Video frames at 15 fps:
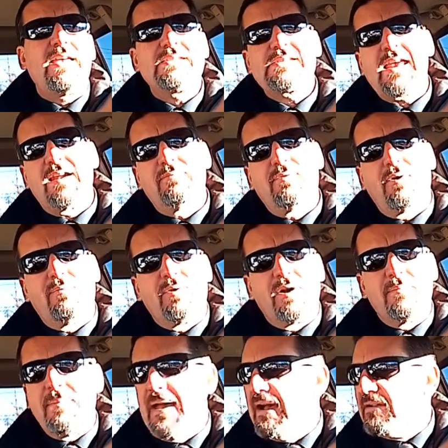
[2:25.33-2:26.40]
That's kind of what
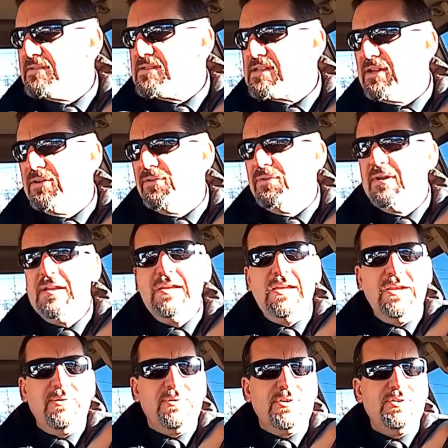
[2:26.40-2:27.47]
we're about. So
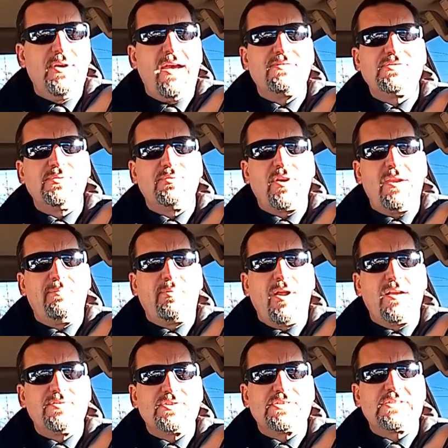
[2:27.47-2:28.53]
we do have some great
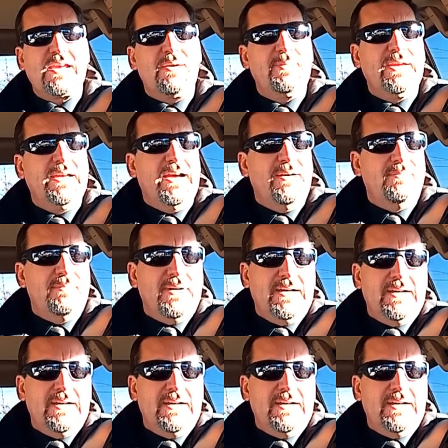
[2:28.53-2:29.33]
projects coming up.